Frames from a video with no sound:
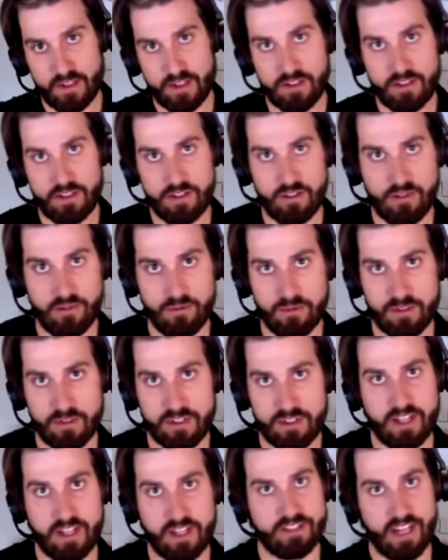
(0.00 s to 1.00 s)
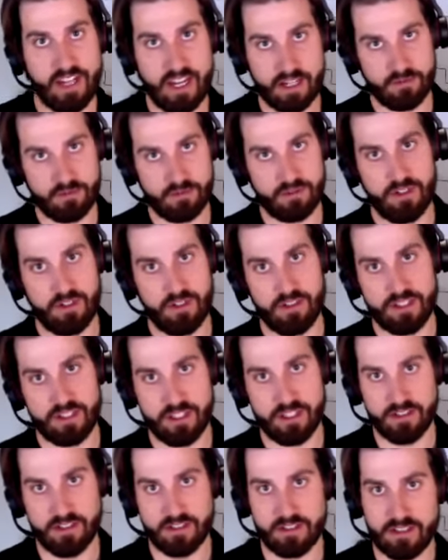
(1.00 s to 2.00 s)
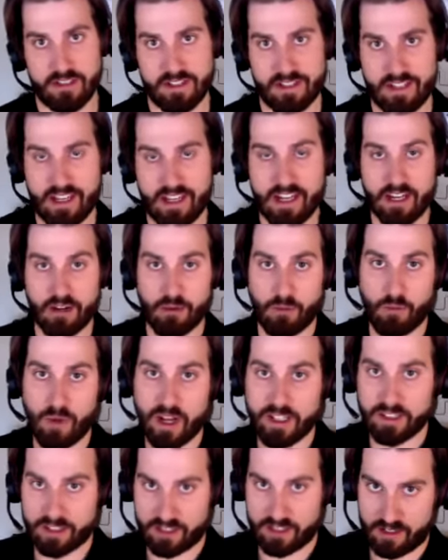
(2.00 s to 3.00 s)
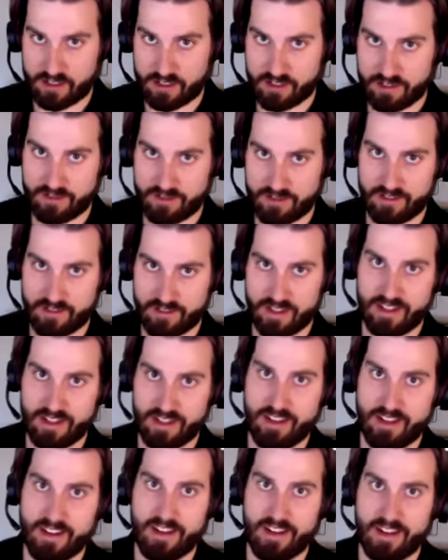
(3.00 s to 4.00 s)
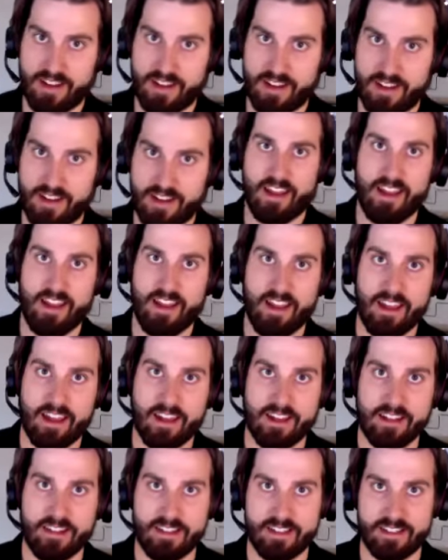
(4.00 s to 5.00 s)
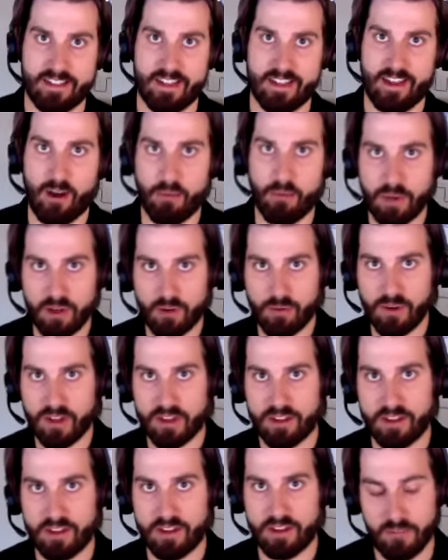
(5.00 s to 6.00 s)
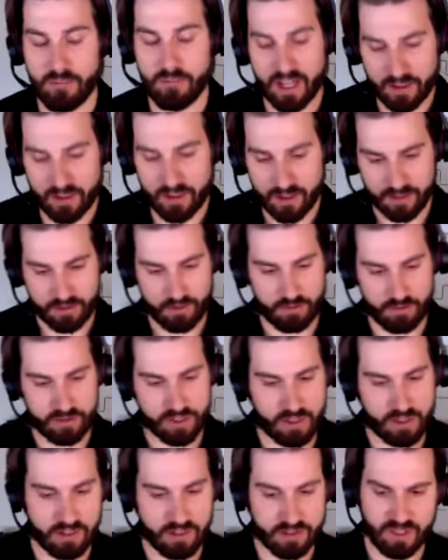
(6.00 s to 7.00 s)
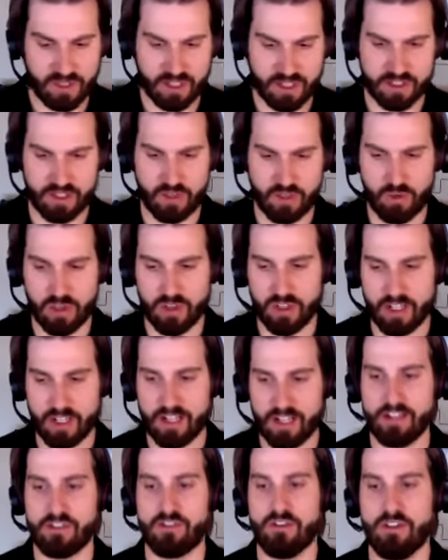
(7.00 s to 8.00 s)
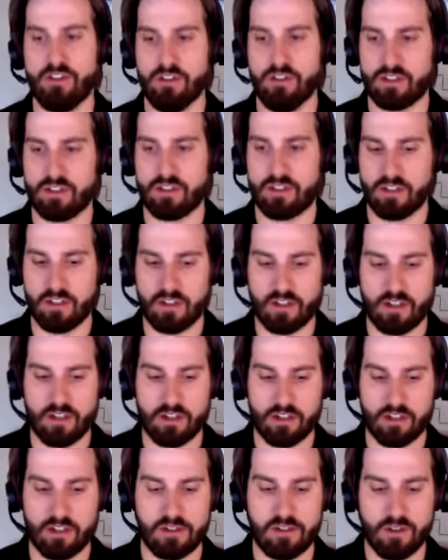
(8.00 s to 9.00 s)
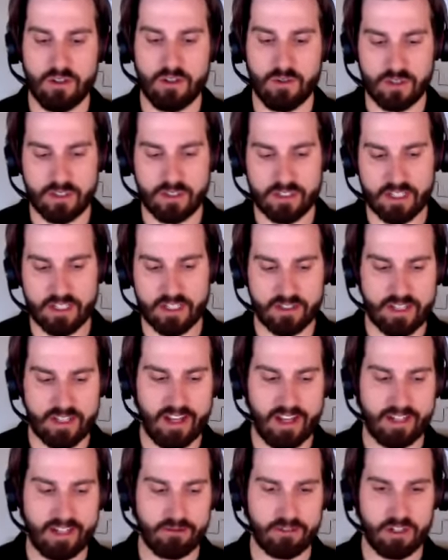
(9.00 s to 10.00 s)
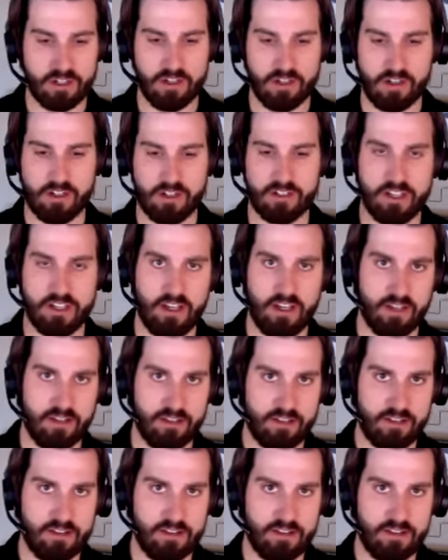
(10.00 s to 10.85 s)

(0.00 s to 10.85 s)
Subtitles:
to sales tax returns, is getting registered and helping with the mailing of the returns, because you really get introduced to a sales tax returns and